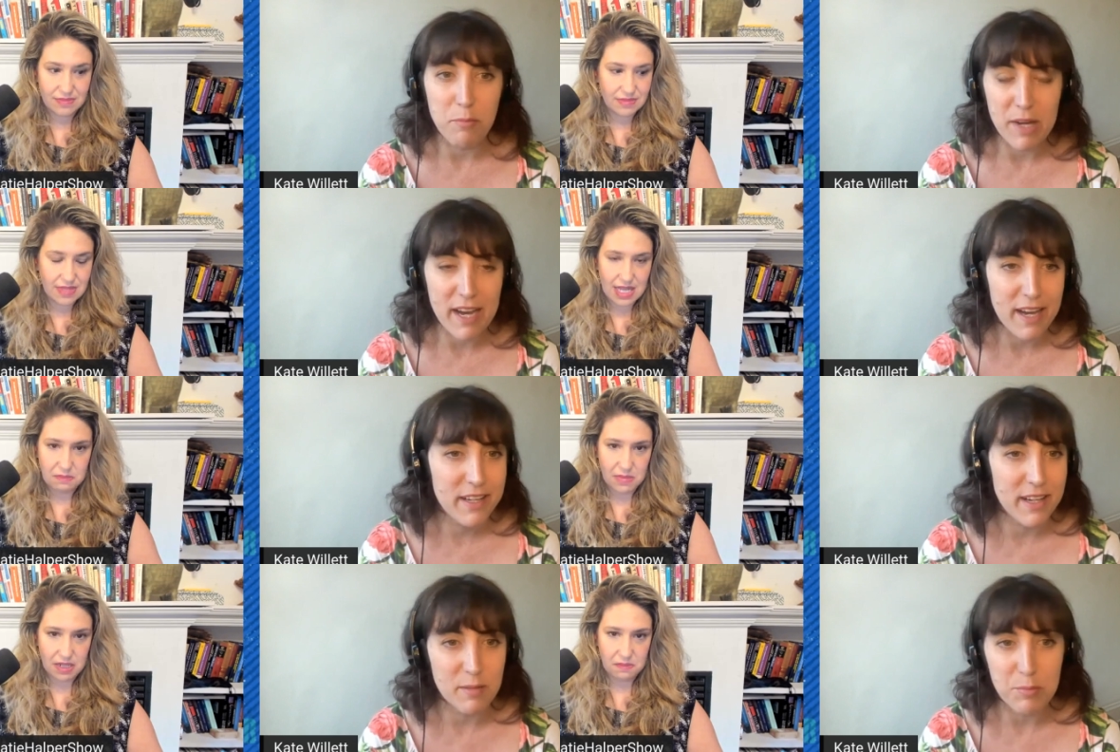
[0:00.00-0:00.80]
Speaker 1: i'm back
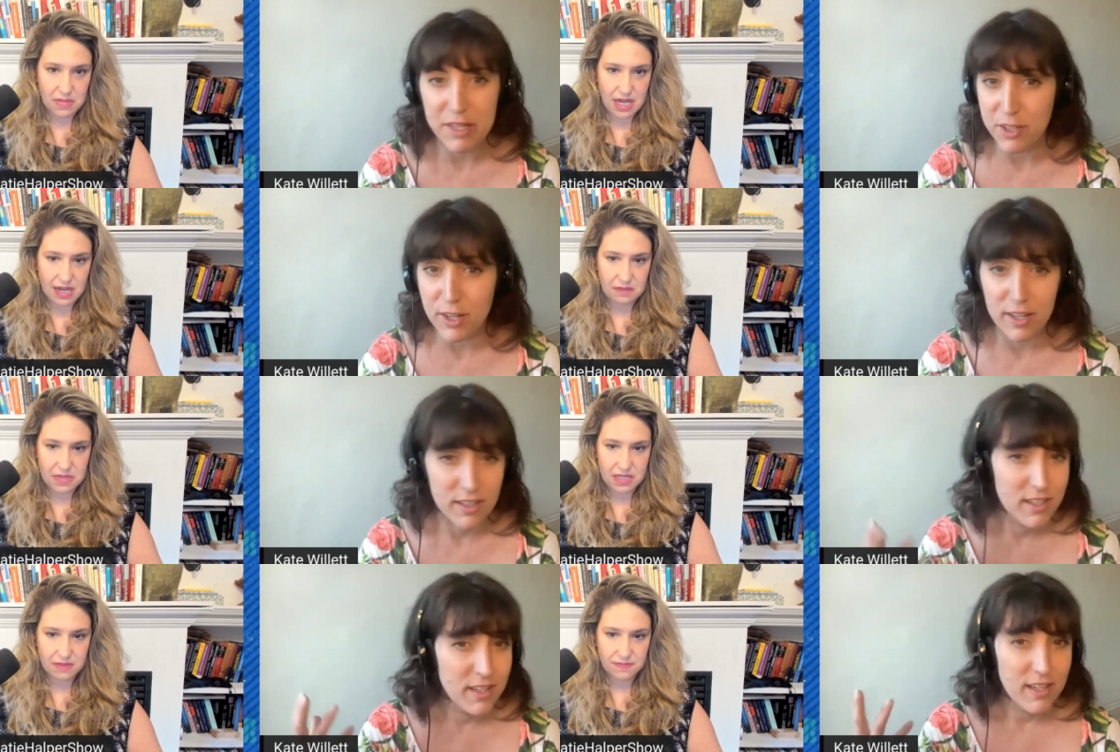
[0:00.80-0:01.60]
and I'm bitter.
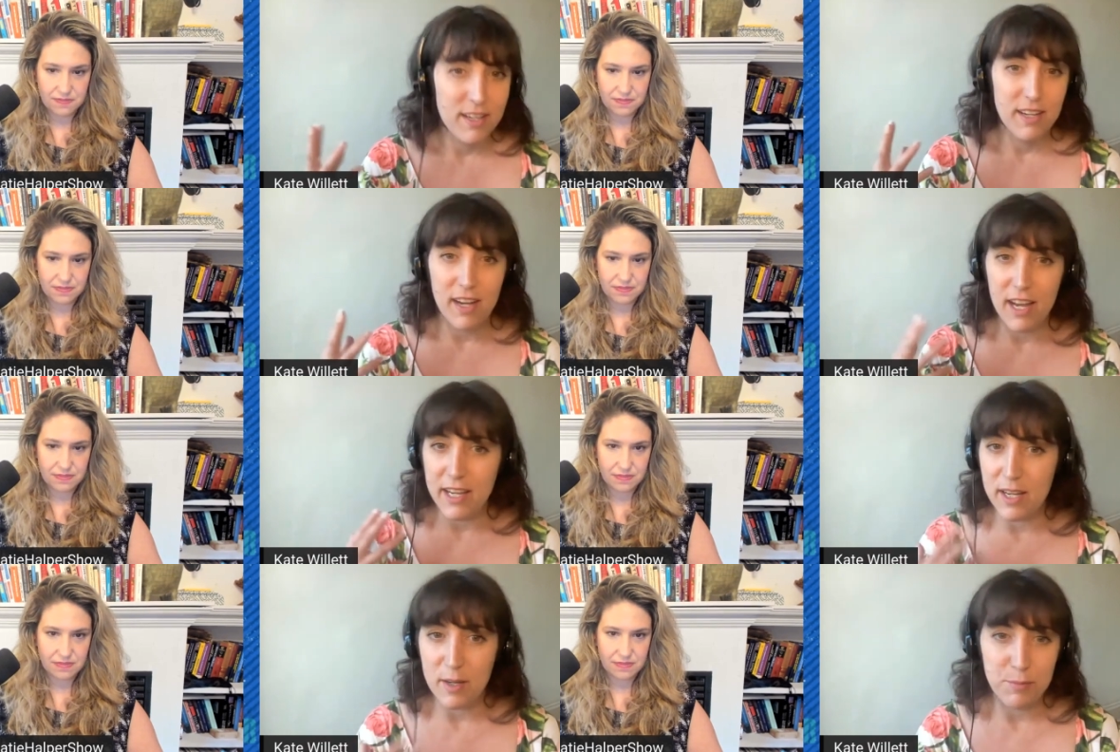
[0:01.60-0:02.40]
monogamy i
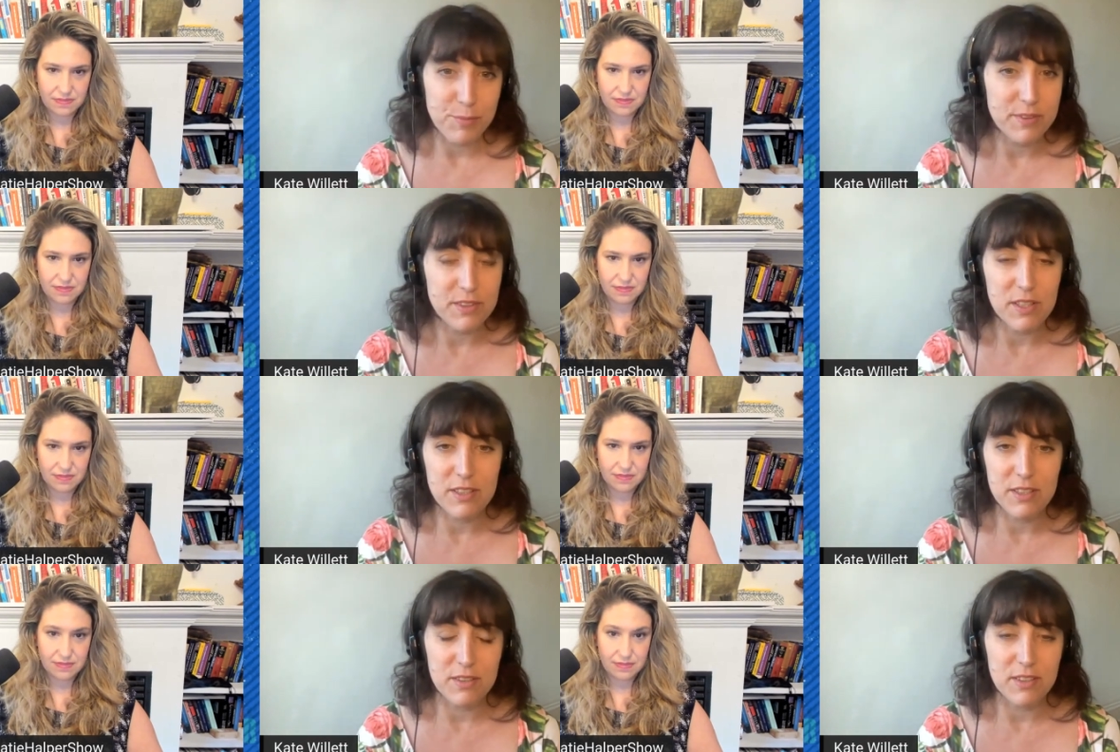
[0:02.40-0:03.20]
am
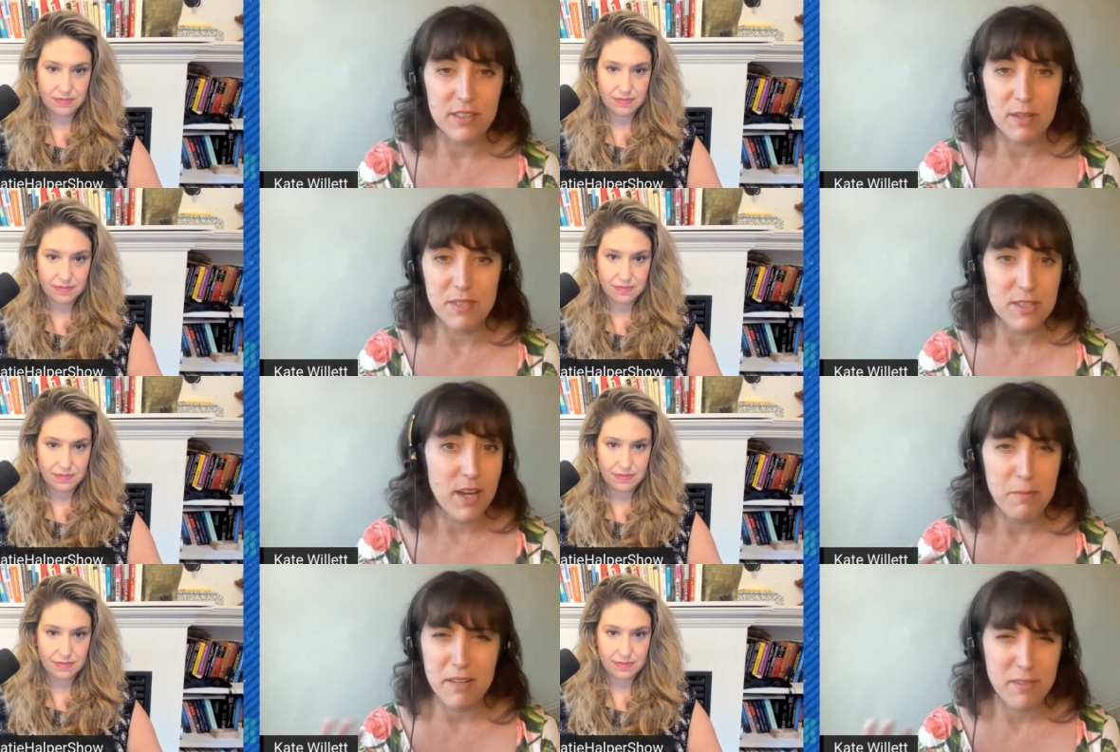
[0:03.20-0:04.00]
no i'm
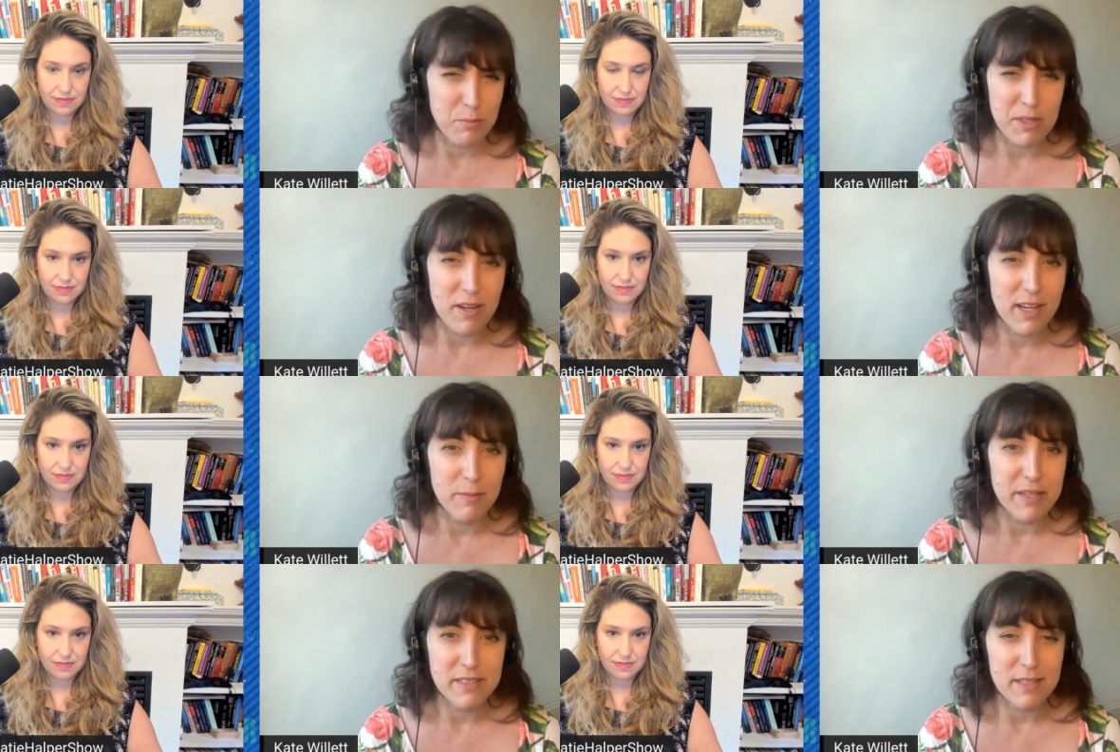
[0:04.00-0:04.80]
not even
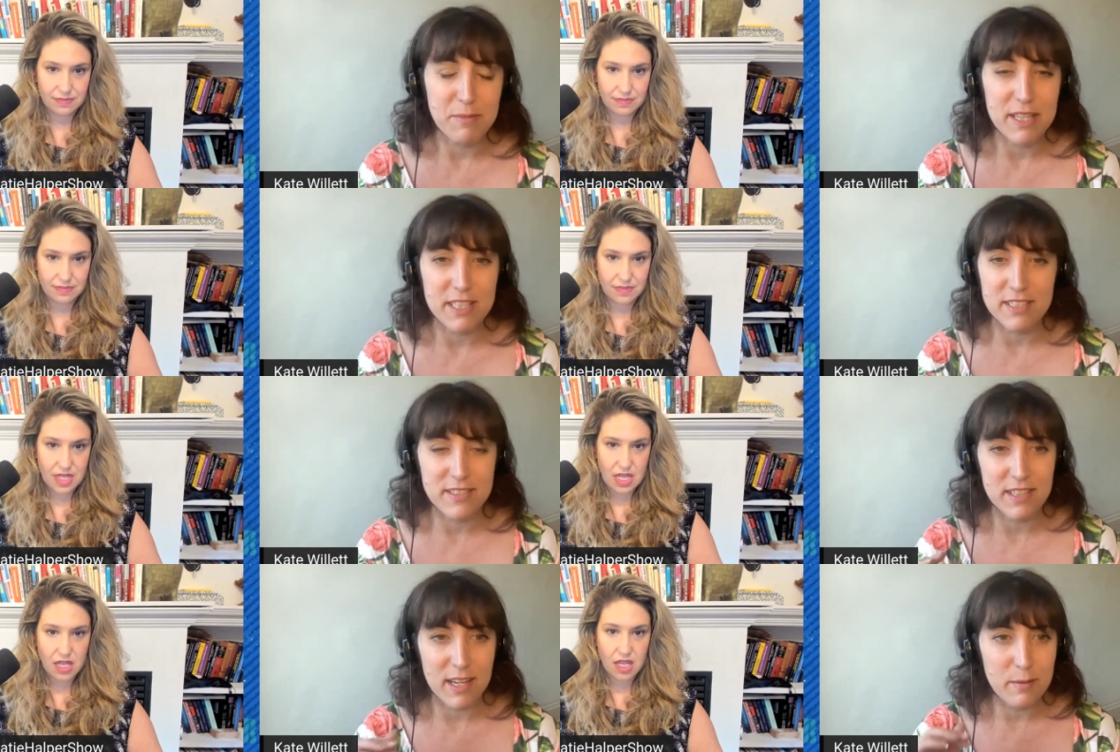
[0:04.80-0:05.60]
monogamous i'm like
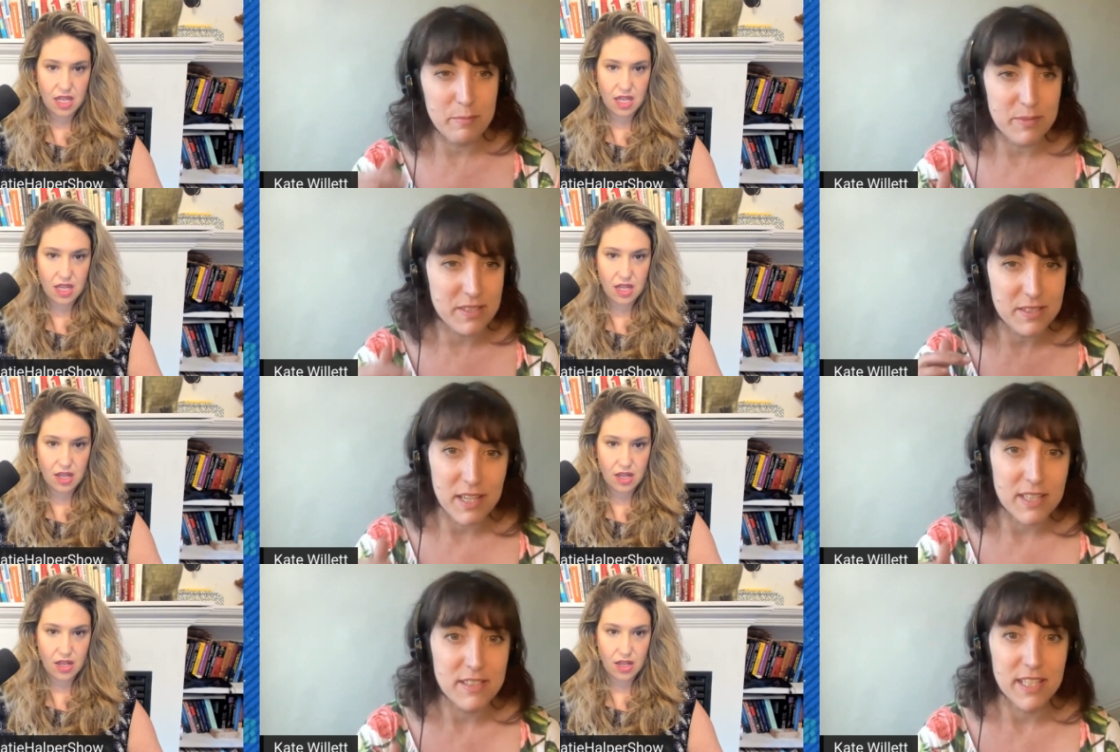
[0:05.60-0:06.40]
i am
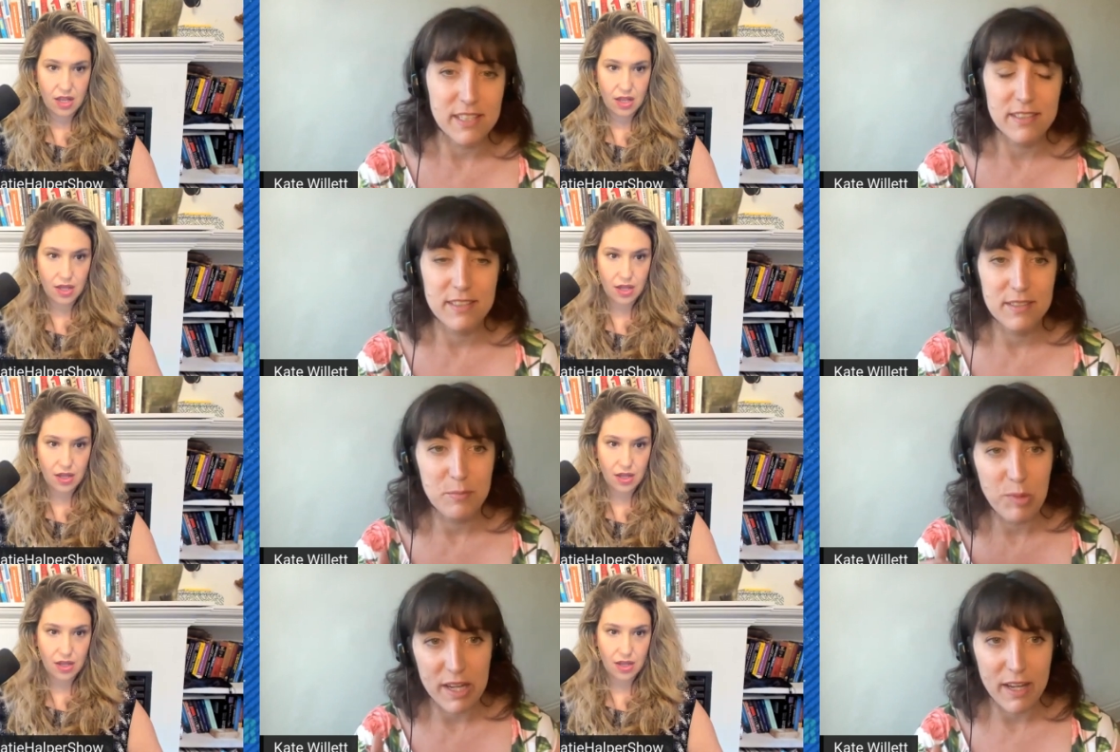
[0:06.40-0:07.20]
disgusted
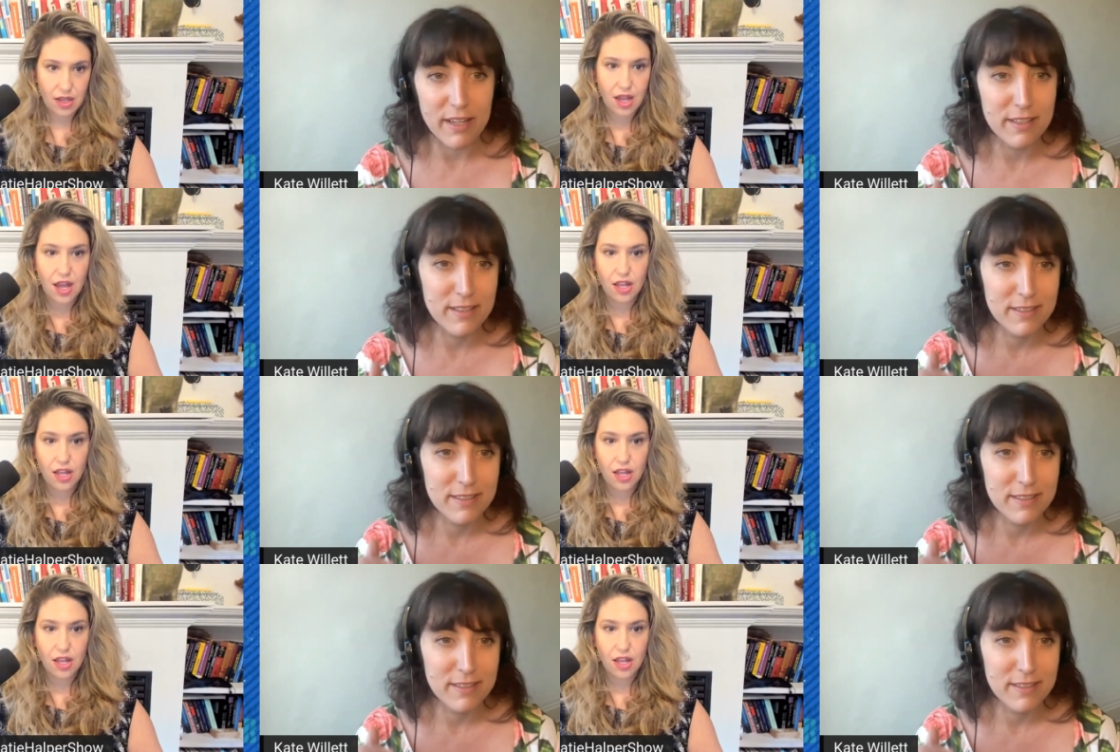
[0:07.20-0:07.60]
by